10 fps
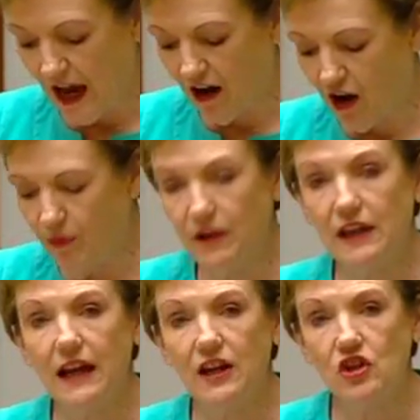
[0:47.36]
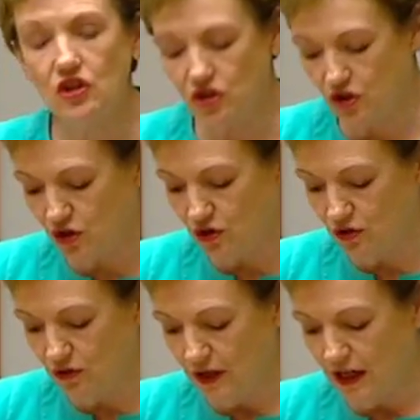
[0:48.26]
Our obligation to
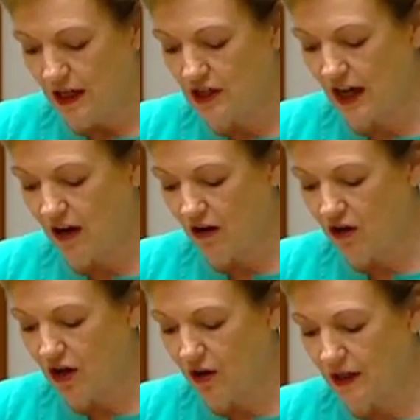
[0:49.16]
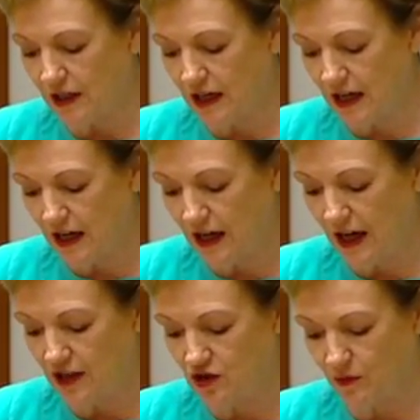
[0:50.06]
you is our ongoing
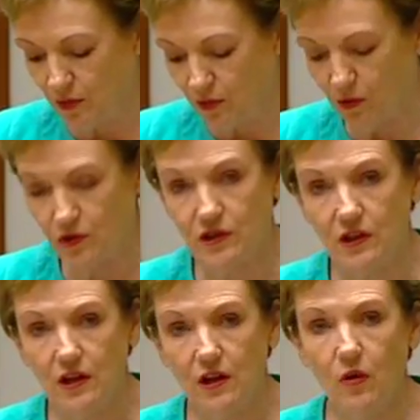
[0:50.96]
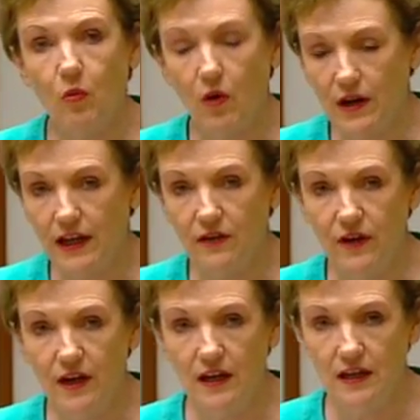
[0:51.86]
care and support,
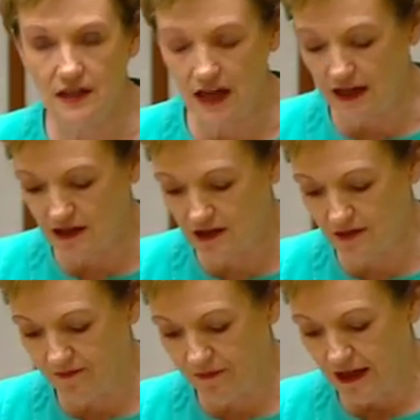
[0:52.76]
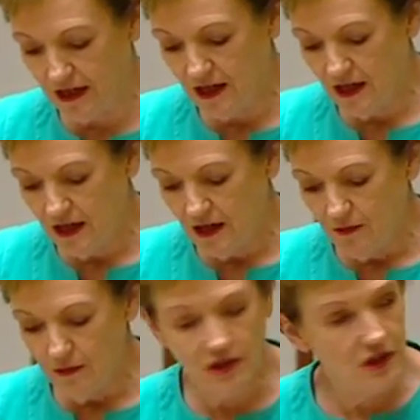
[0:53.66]
whatever it takes.
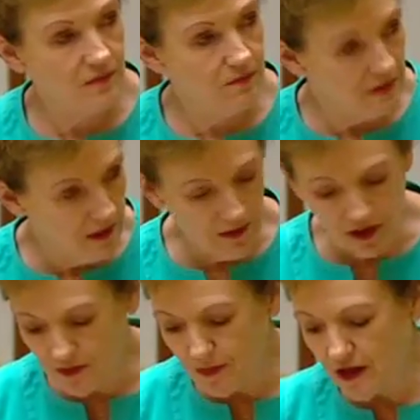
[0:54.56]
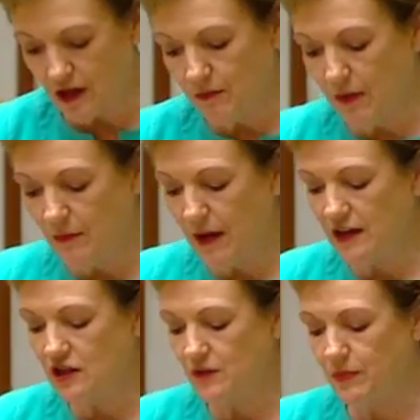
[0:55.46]
Mr. Deputy Speaker, in my
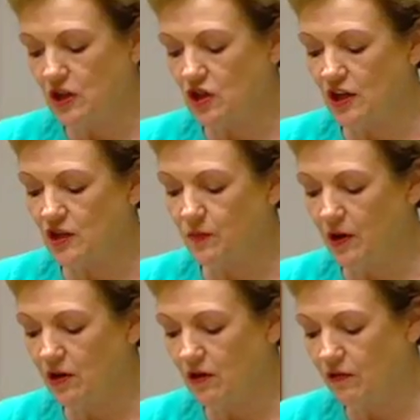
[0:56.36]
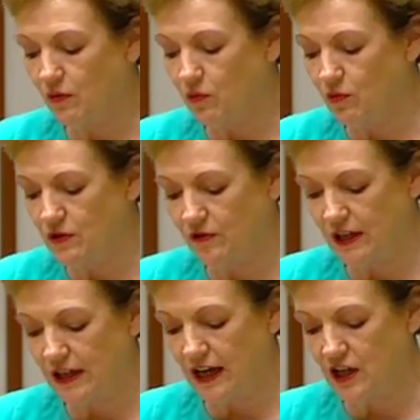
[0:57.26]
maiden speech I spoke of the rules of
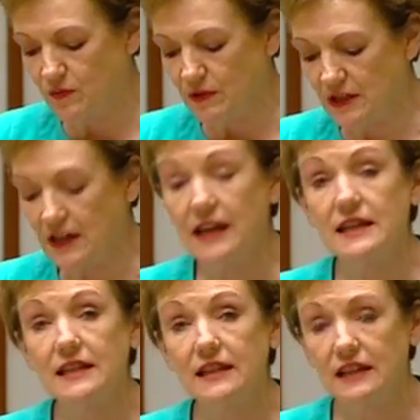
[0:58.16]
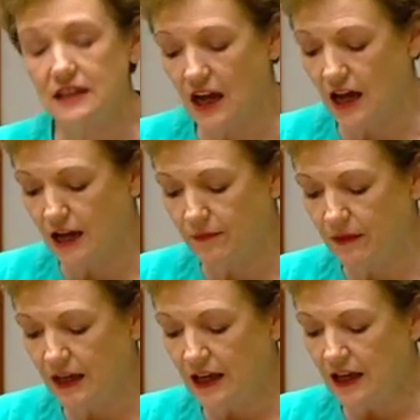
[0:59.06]
engagement, and I said at the
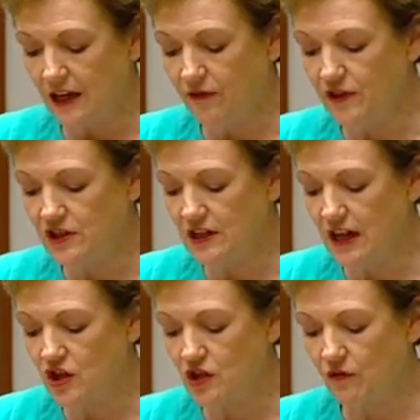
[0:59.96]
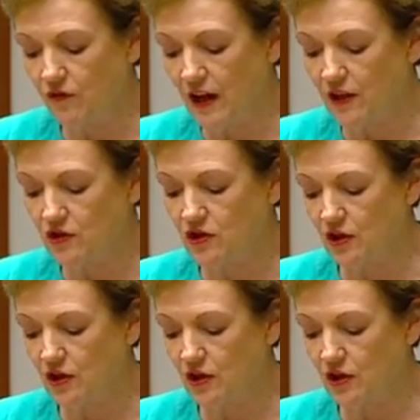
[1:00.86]
time, if this nation fails